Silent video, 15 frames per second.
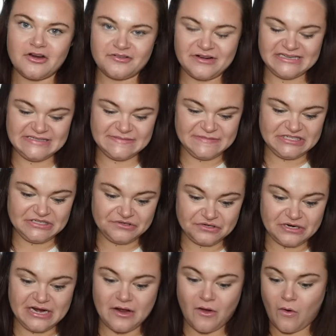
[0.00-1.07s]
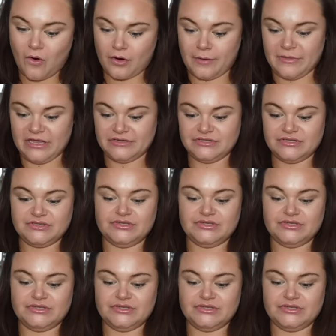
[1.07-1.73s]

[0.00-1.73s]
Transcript: Christmas tree ornaments.